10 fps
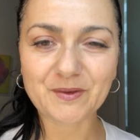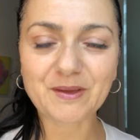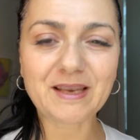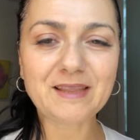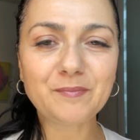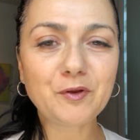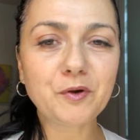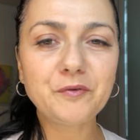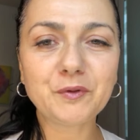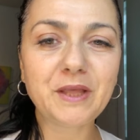Okay, let me
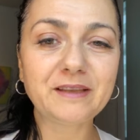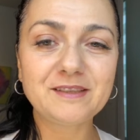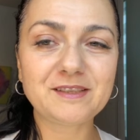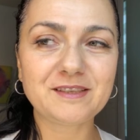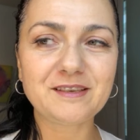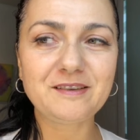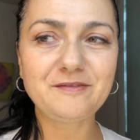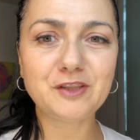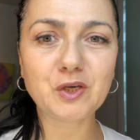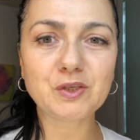know if you like these
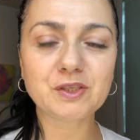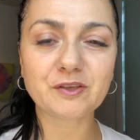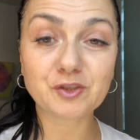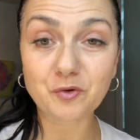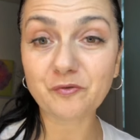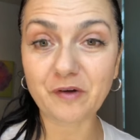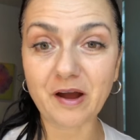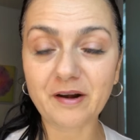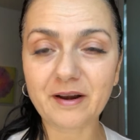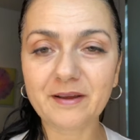videos so
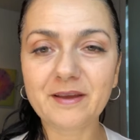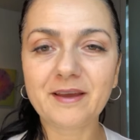far